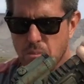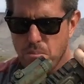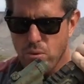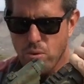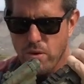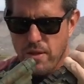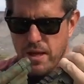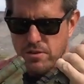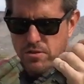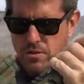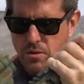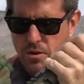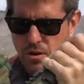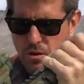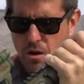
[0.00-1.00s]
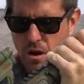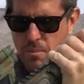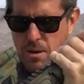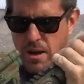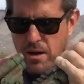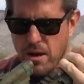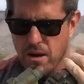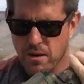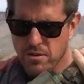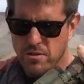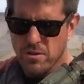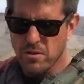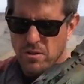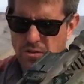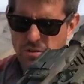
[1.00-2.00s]
Pour that silicon carbide on
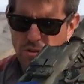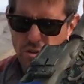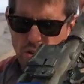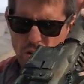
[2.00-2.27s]
until it's